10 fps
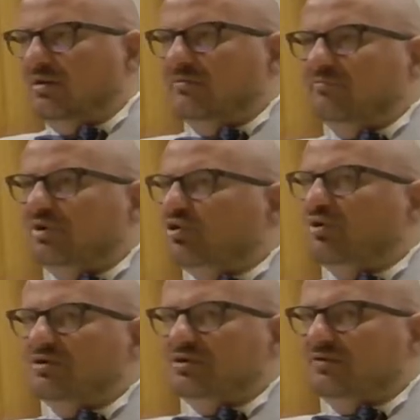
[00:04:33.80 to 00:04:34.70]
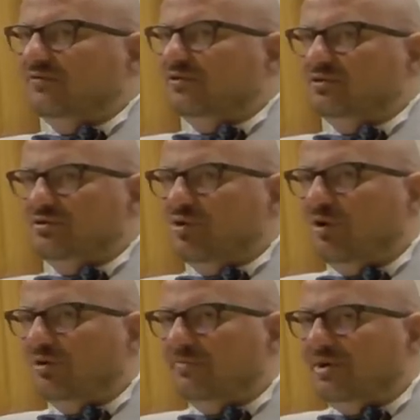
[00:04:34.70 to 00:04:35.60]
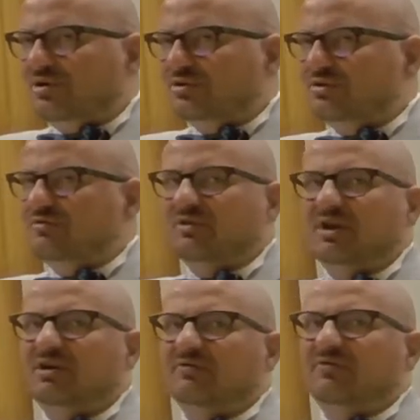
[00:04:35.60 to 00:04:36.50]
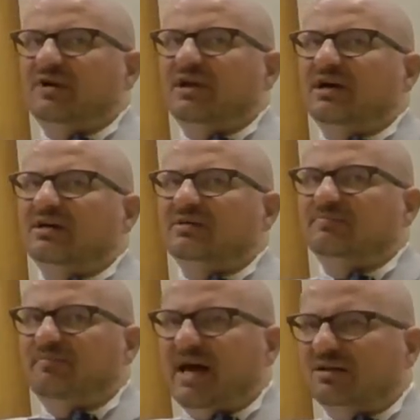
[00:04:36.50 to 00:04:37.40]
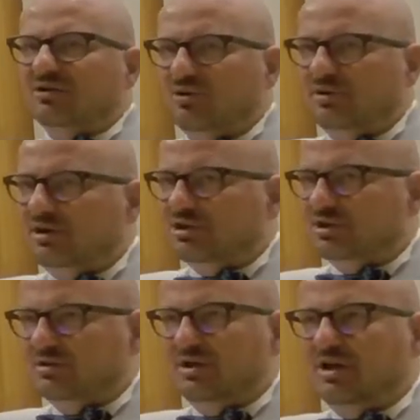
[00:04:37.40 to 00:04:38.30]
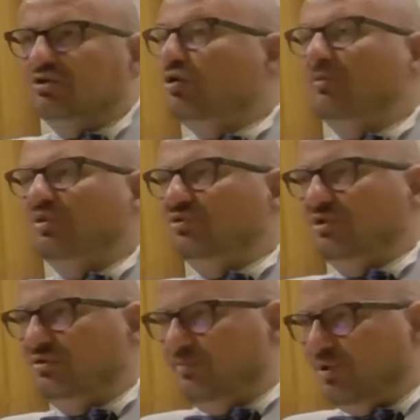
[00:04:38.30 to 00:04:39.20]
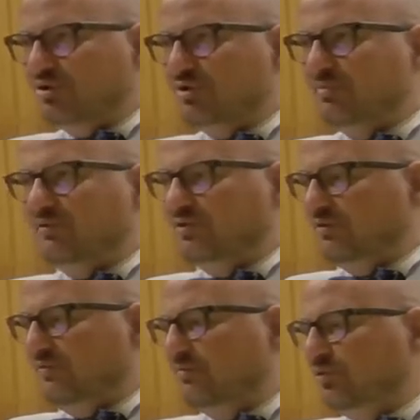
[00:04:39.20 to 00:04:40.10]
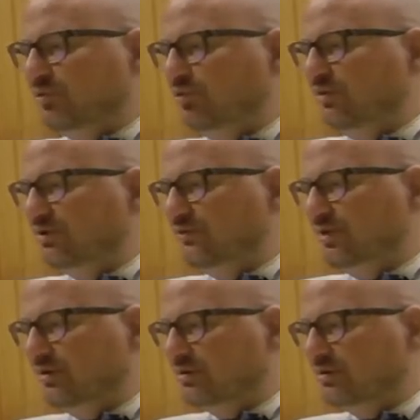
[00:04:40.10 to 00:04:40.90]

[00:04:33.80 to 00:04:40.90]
because if it's old person, if they are in bad condition, it's almost impossible for them to do these things.